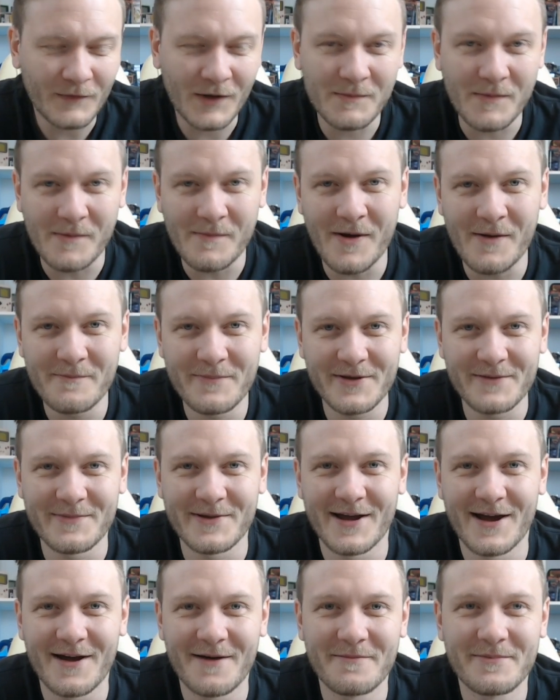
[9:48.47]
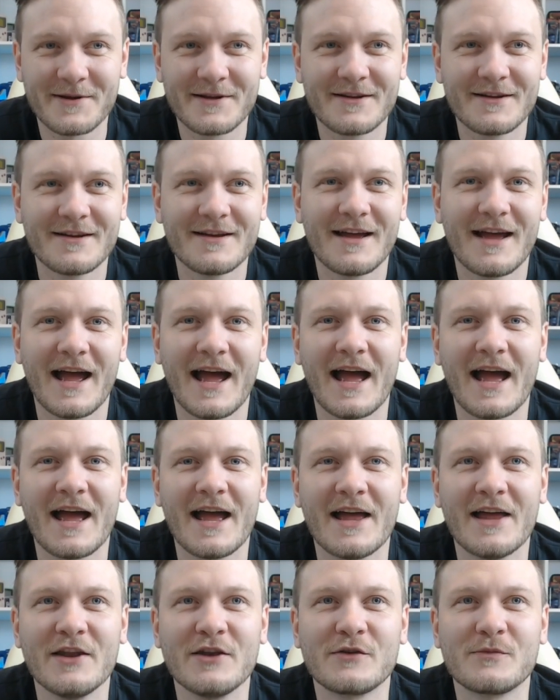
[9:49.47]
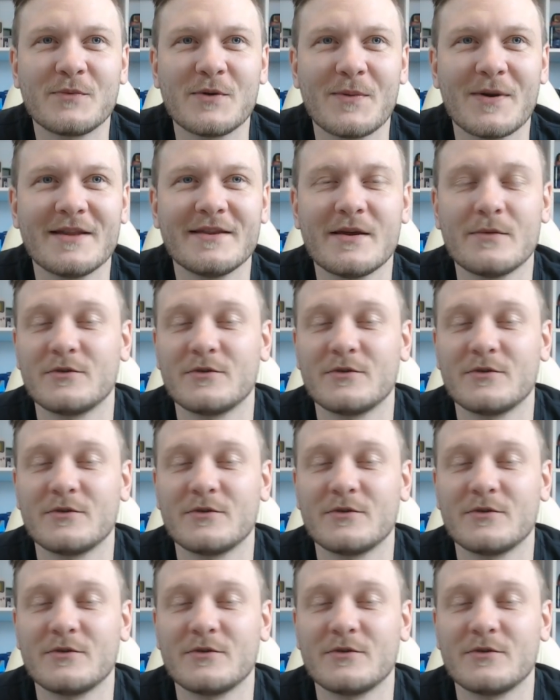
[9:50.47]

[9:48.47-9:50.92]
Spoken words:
My mum picked me up and we went,